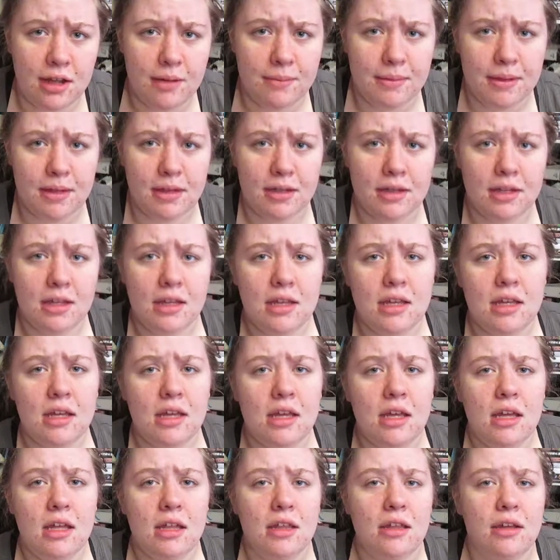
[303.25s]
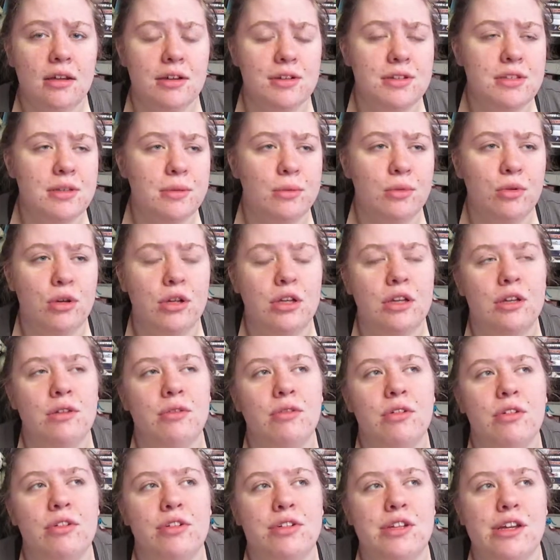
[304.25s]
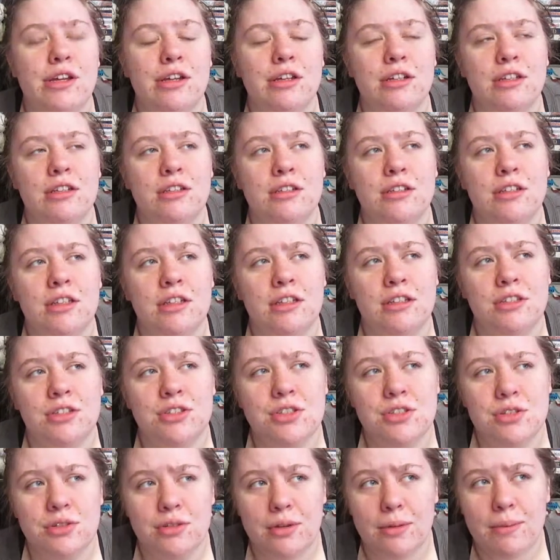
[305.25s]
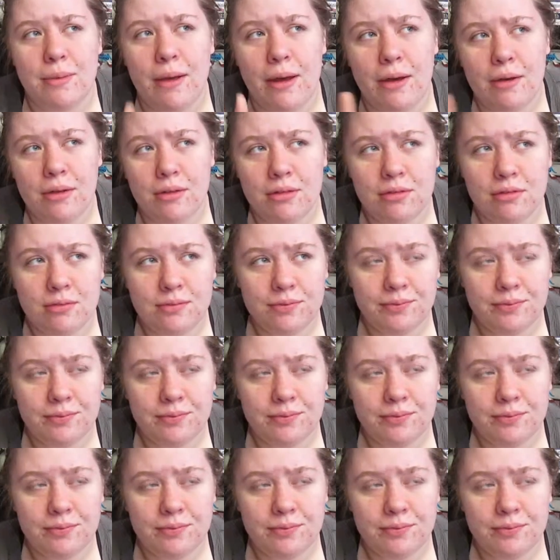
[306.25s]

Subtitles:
I mean, there's someone we were talking to about